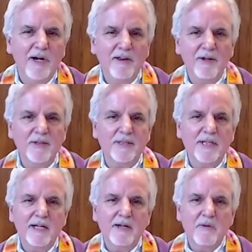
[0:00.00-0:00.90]
And one of
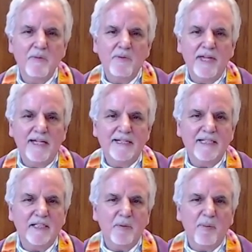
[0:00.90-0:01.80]
those
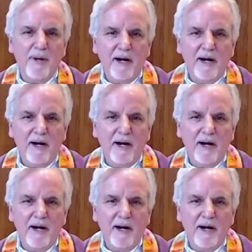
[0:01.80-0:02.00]
things is to